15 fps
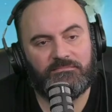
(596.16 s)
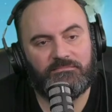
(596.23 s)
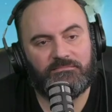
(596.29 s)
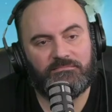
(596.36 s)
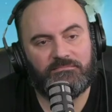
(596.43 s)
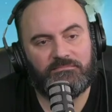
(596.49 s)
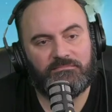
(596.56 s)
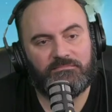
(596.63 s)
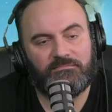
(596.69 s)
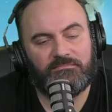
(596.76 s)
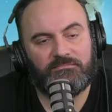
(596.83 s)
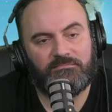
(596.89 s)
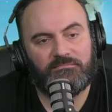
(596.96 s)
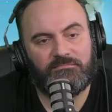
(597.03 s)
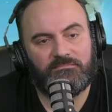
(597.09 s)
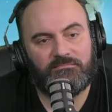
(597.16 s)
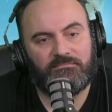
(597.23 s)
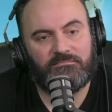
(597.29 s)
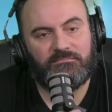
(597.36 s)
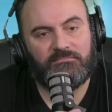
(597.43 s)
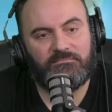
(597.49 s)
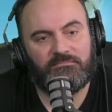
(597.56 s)

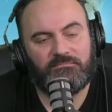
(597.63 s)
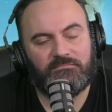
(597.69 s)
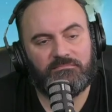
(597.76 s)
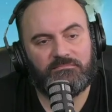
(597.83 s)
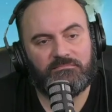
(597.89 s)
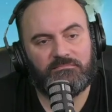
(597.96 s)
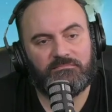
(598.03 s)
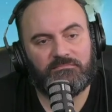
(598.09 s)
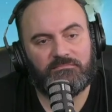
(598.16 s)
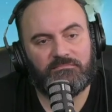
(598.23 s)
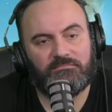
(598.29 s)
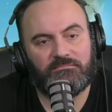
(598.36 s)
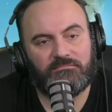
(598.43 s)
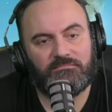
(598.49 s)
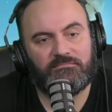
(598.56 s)
(silent)